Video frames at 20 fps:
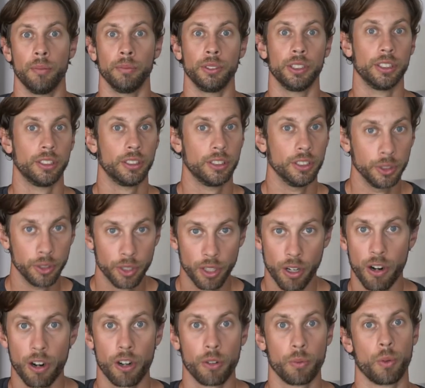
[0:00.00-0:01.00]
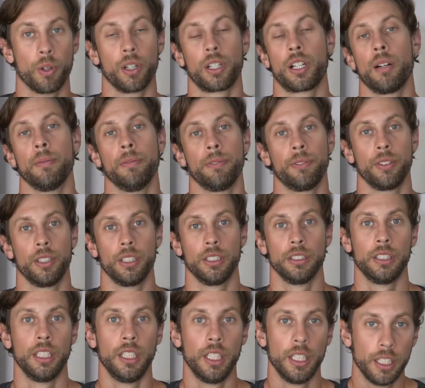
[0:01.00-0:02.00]
Just do the hard work up
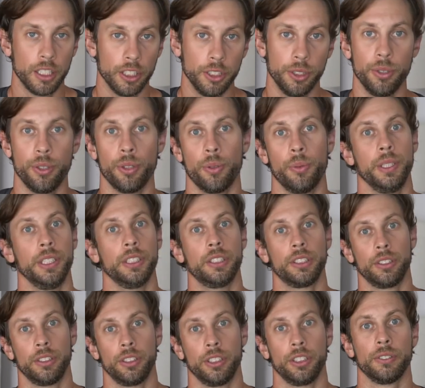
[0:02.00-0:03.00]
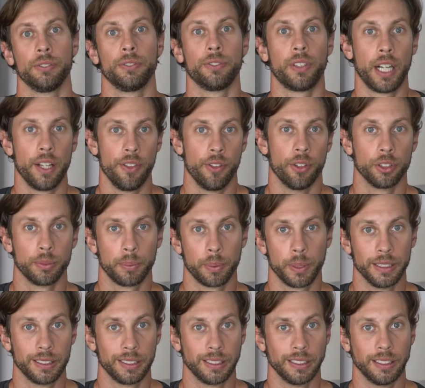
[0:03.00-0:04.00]
front, do the research, find those
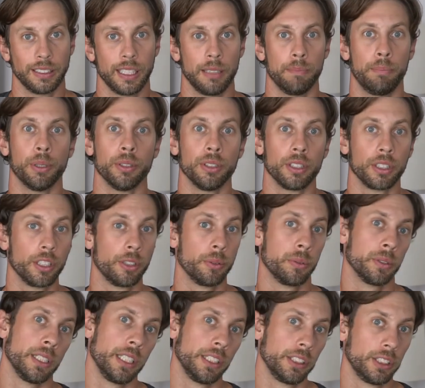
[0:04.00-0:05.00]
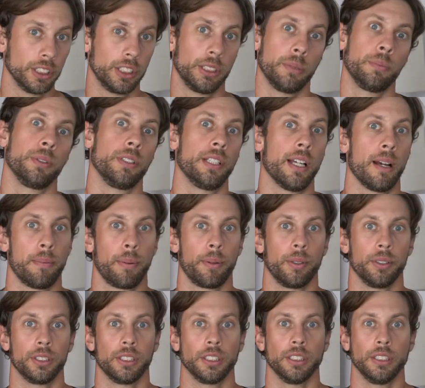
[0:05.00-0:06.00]
places and build a good relationship with that
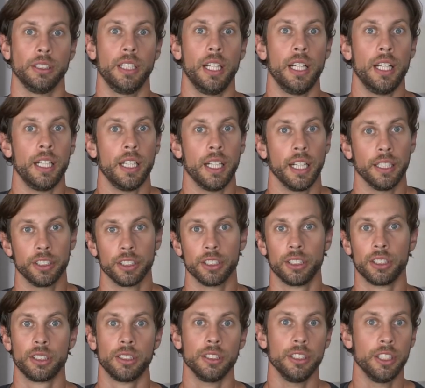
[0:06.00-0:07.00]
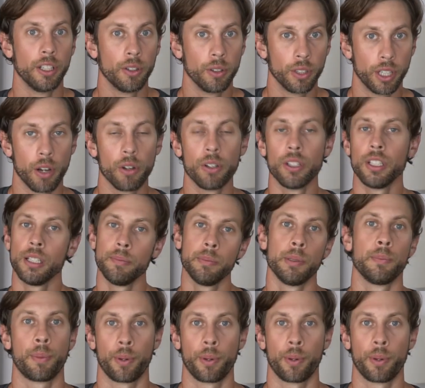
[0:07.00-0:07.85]
person. And just, you know, go to them in